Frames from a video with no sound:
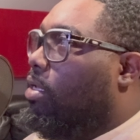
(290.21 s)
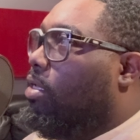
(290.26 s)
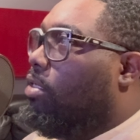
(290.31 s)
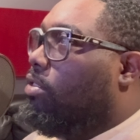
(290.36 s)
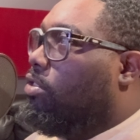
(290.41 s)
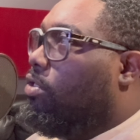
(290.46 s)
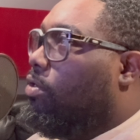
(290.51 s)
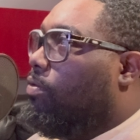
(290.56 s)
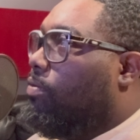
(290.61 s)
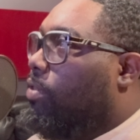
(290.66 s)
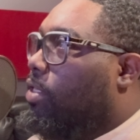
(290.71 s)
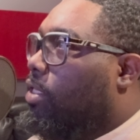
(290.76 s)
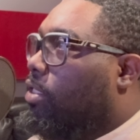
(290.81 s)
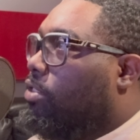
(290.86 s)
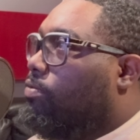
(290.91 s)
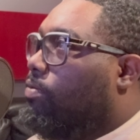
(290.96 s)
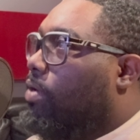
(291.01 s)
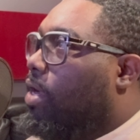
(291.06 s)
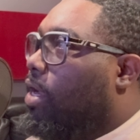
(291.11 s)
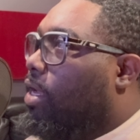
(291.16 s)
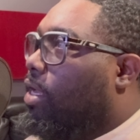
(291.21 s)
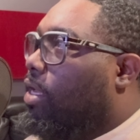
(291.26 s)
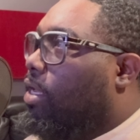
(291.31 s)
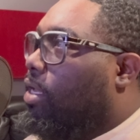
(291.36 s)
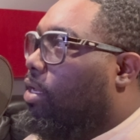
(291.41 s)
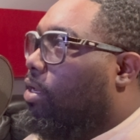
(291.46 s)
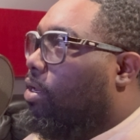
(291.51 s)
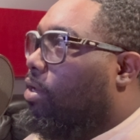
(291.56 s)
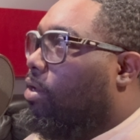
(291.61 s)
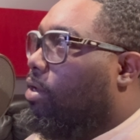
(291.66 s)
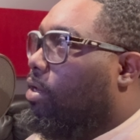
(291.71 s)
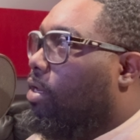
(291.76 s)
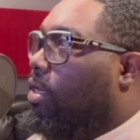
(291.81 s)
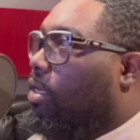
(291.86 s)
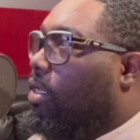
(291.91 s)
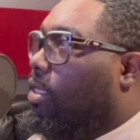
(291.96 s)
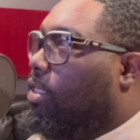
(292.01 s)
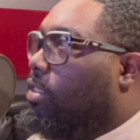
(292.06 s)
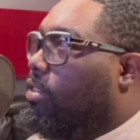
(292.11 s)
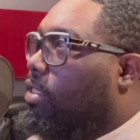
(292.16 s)
So this right here
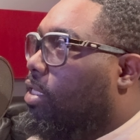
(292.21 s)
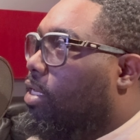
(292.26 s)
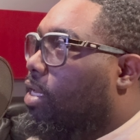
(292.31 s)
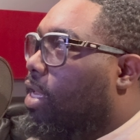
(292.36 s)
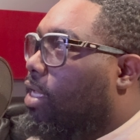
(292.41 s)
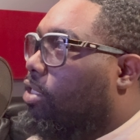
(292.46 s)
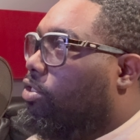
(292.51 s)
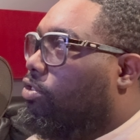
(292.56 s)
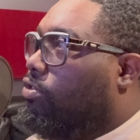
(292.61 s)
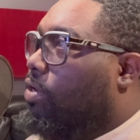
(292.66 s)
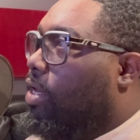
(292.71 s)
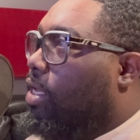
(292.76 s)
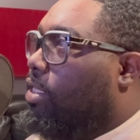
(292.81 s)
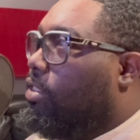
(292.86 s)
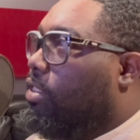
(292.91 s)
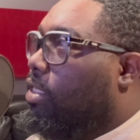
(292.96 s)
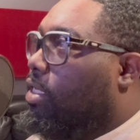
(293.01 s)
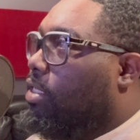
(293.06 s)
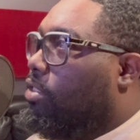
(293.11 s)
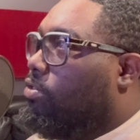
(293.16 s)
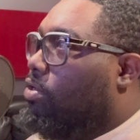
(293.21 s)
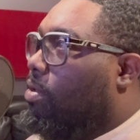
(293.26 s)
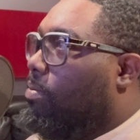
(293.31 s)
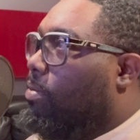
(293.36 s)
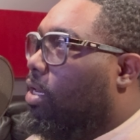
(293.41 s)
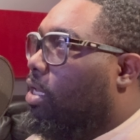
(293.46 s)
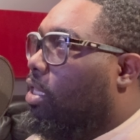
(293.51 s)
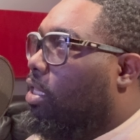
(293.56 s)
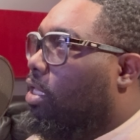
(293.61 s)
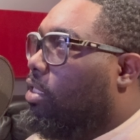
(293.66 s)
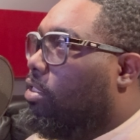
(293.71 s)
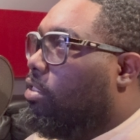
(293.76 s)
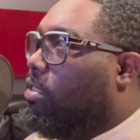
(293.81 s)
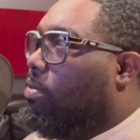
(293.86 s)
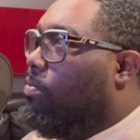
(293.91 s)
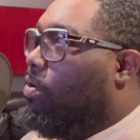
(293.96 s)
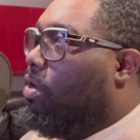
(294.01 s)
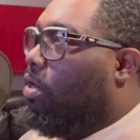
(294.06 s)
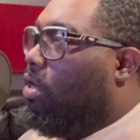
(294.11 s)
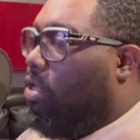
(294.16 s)
is the next transient. So I'm going to click
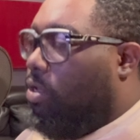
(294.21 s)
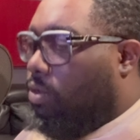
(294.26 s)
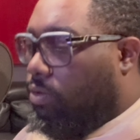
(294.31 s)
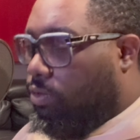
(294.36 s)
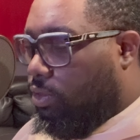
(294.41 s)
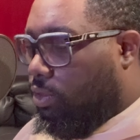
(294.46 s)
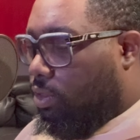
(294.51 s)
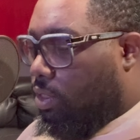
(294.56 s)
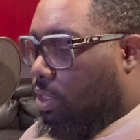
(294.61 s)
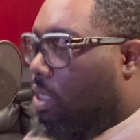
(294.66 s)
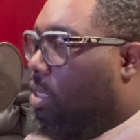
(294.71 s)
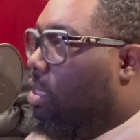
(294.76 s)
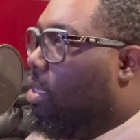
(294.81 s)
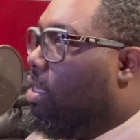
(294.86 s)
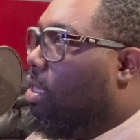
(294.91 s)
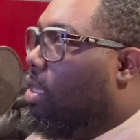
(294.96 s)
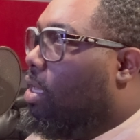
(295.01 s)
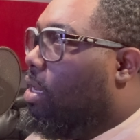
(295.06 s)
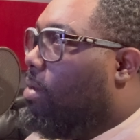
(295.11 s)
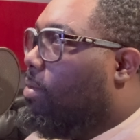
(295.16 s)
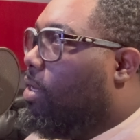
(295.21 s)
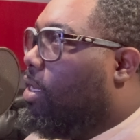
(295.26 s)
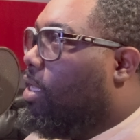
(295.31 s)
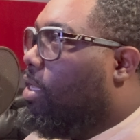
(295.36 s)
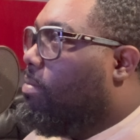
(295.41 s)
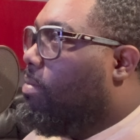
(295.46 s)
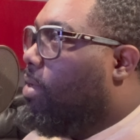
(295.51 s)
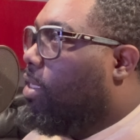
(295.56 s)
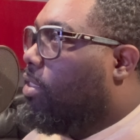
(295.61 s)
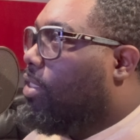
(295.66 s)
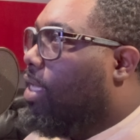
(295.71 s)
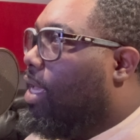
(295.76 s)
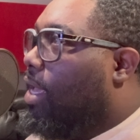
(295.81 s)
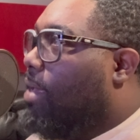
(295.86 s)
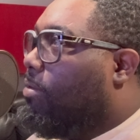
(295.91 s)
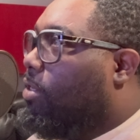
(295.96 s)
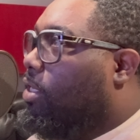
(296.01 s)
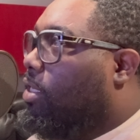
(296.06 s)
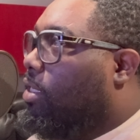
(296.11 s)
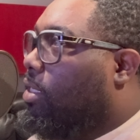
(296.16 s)
somewhere close and I'm going to hit my tab
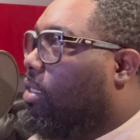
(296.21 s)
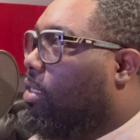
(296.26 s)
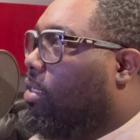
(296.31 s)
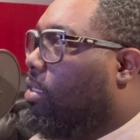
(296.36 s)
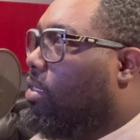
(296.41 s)
key.